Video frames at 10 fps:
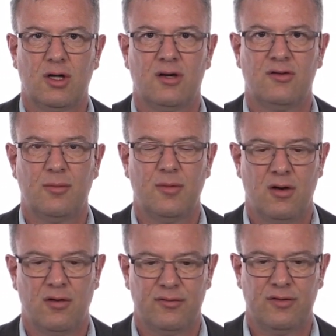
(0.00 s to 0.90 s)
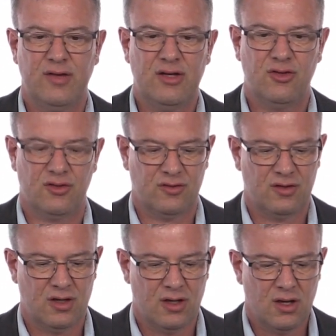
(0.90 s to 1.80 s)
are some of the features?
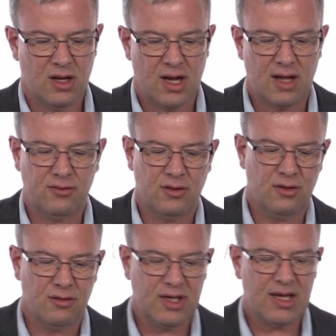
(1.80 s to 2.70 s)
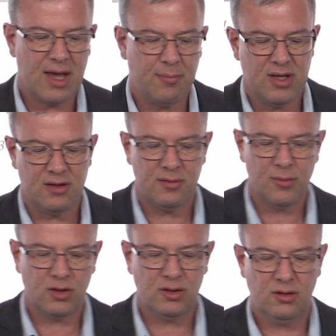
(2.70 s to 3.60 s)
I'll recap here the
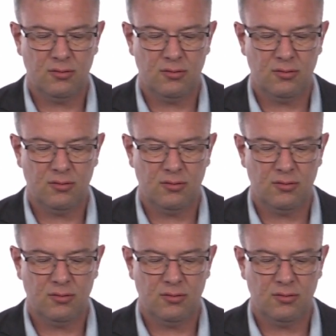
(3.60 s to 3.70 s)
model.